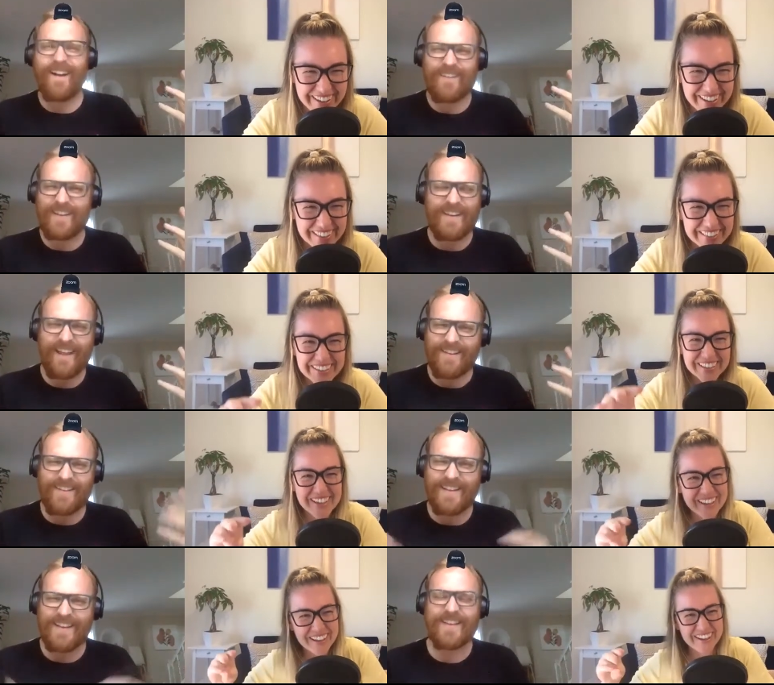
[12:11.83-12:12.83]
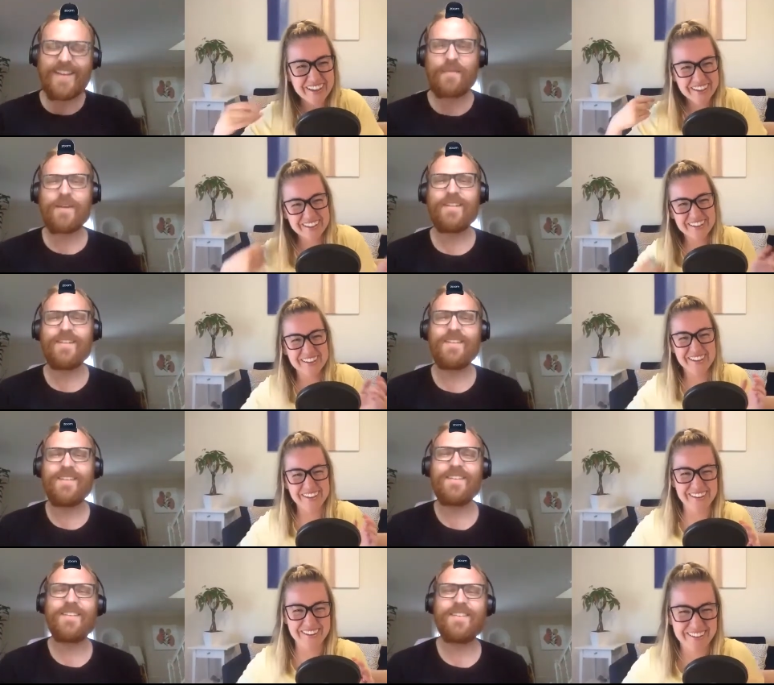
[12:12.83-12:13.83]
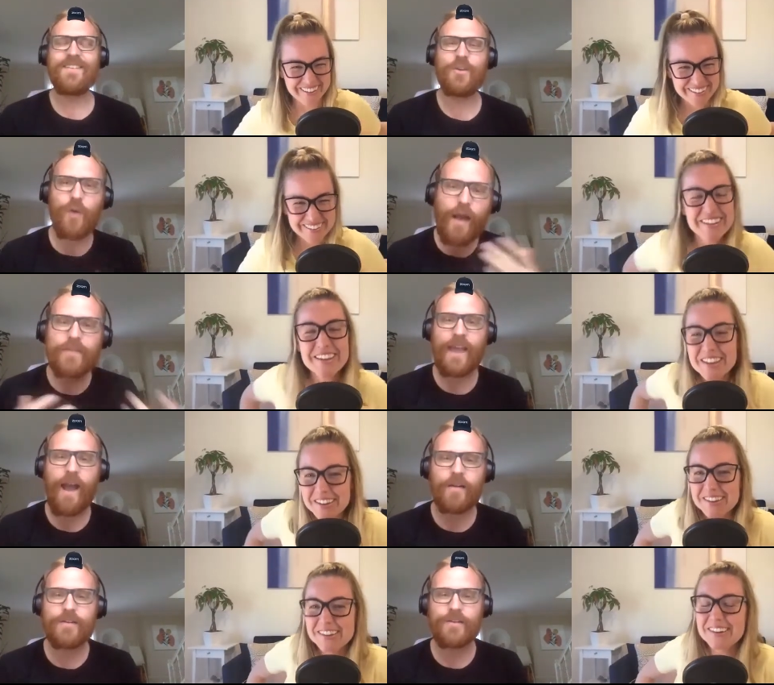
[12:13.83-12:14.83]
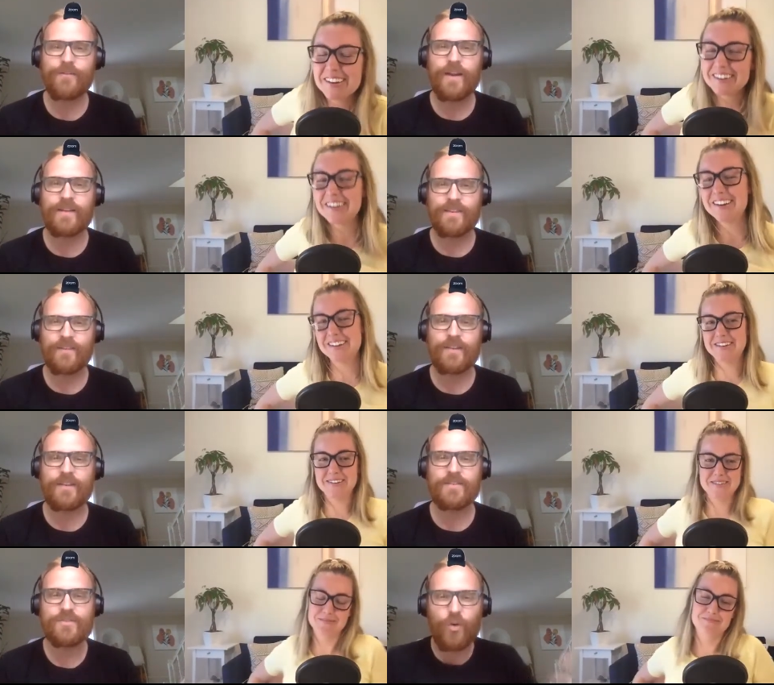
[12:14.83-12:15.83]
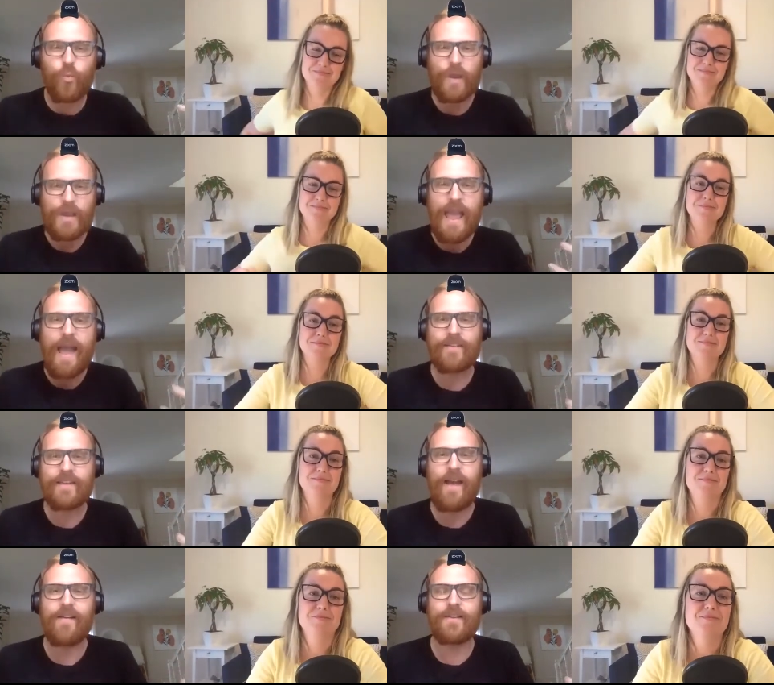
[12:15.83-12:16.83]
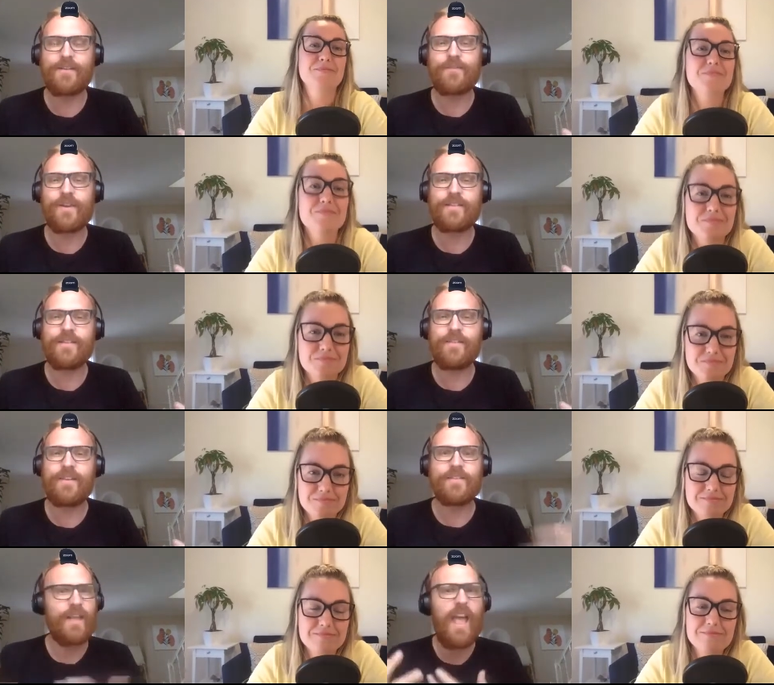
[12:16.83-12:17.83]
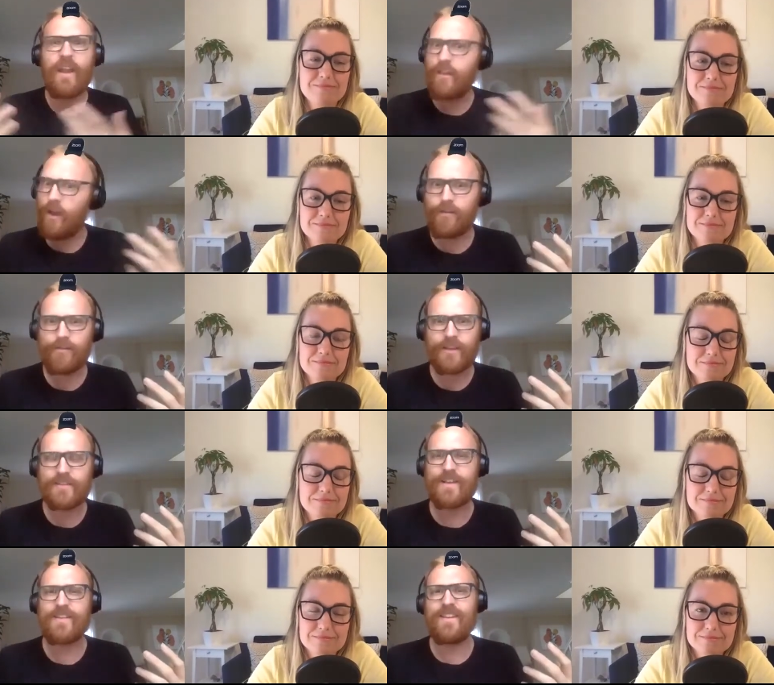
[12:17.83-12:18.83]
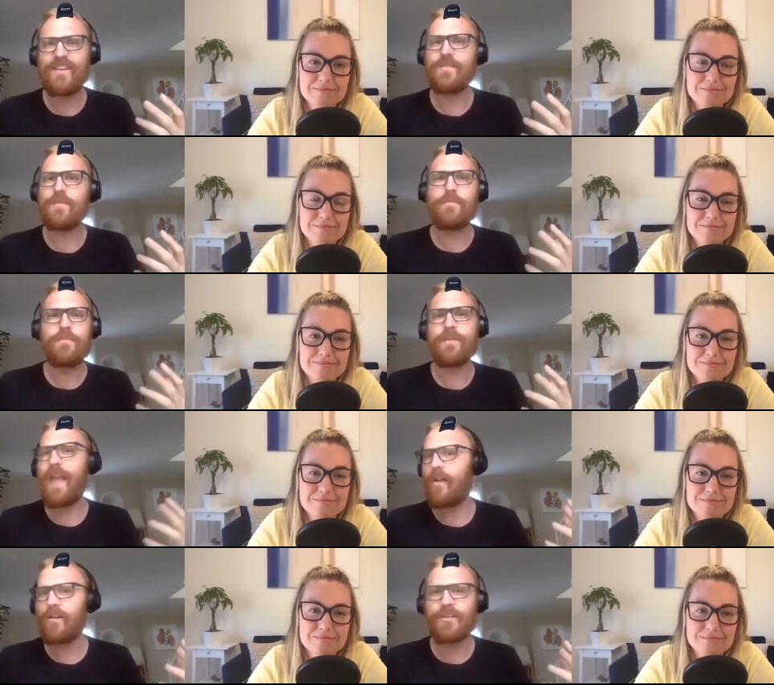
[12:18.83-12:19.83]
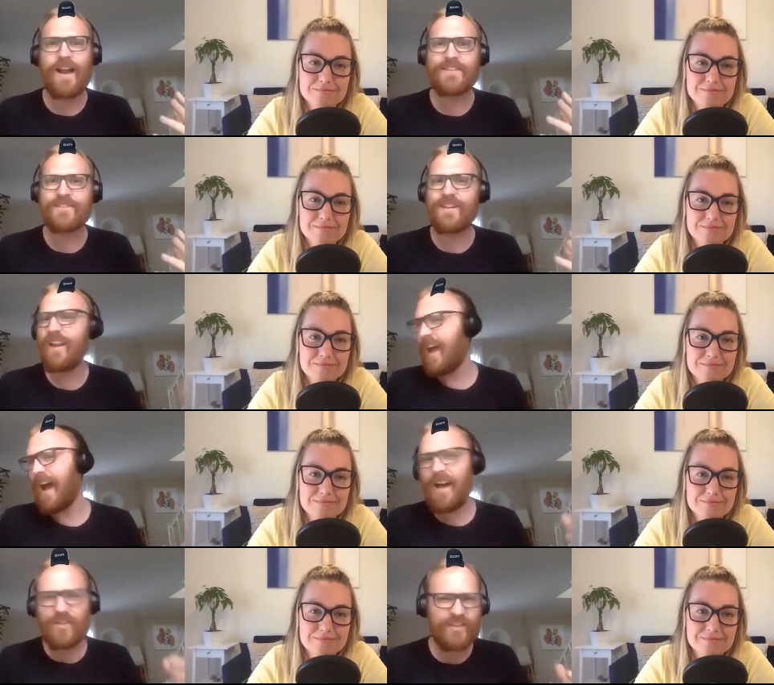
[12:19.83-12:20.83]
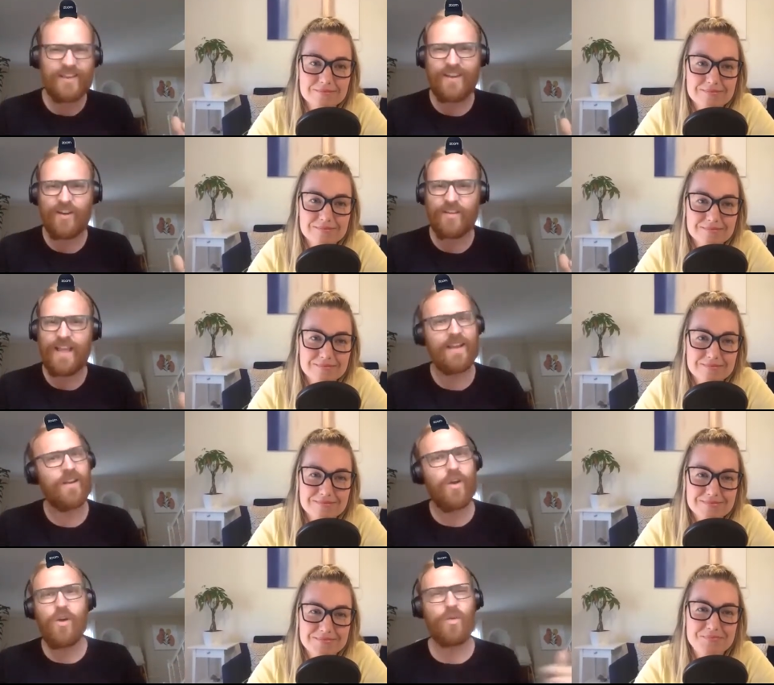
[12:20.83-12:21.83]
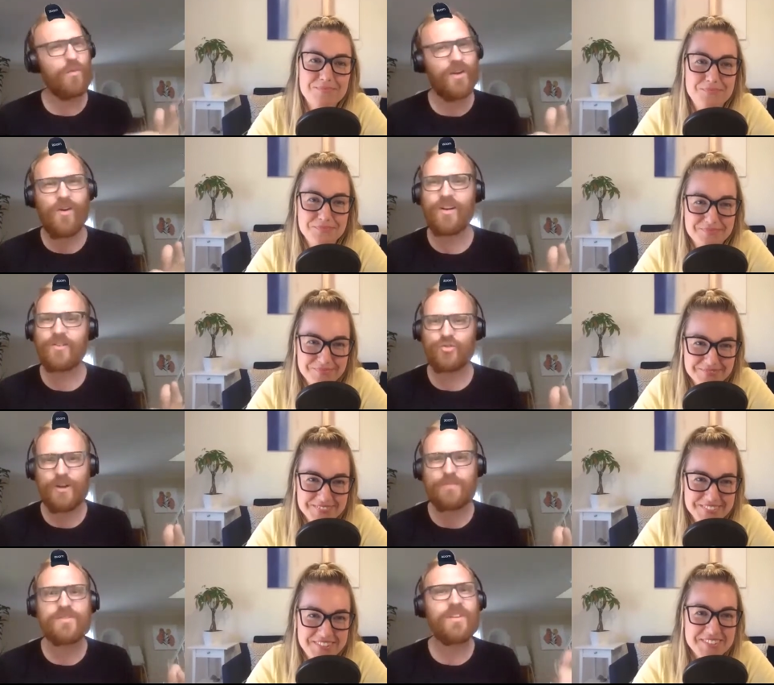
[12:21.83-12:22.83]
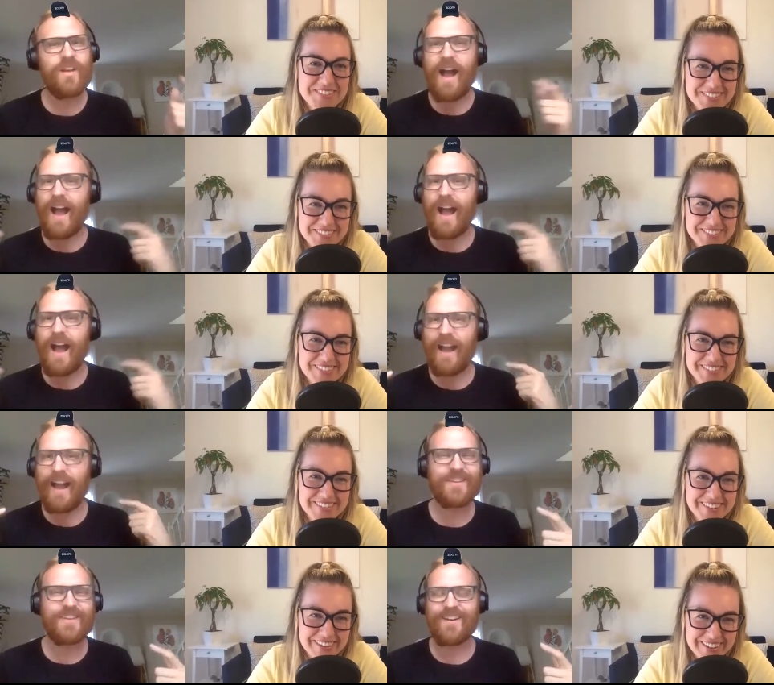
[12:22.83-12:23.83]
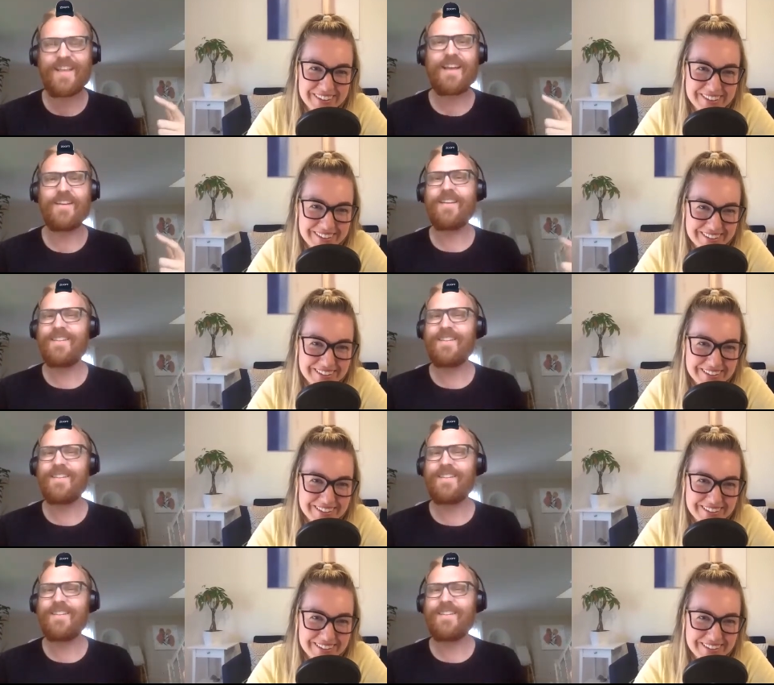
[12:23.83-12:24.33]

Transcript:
Speaker 1: I mean, I don't get it. I mean, you have a calendar for activities, so we have a calendar for activities. Any other things that need calendarizing, I'll take care of that. When we go on trips, I took care of that.